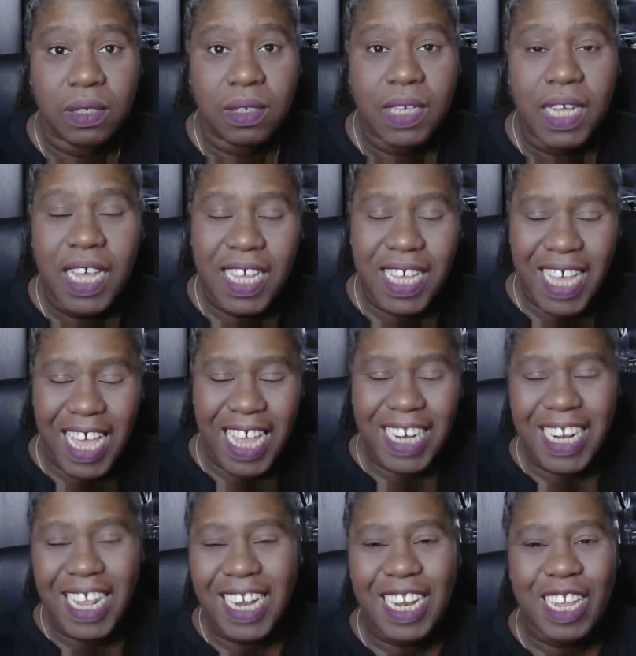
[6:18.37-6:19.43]

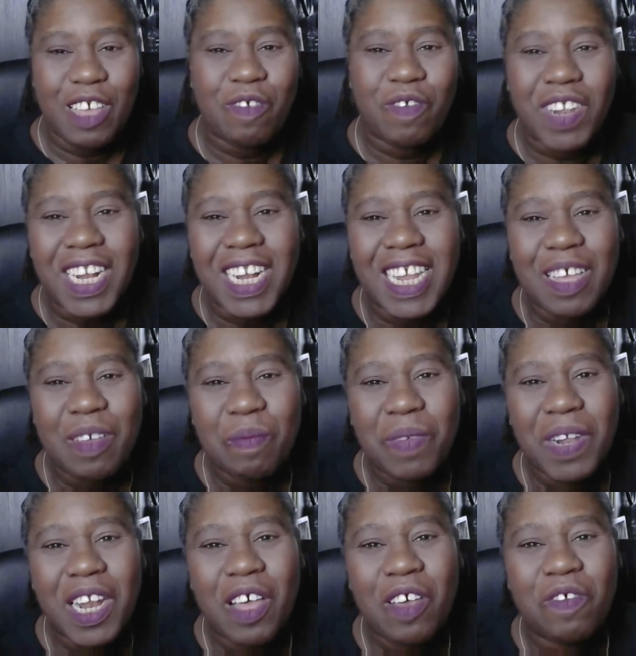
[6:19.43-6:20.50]
Again, I'll leave a link
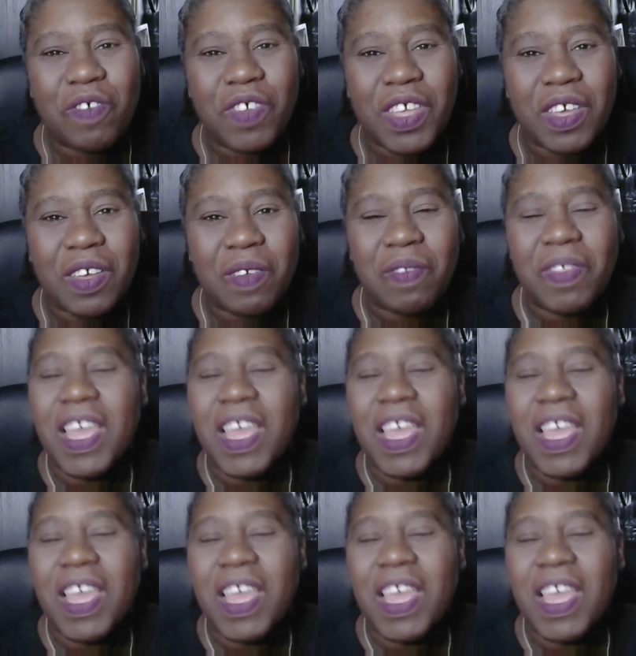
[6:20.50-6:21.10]
below for you.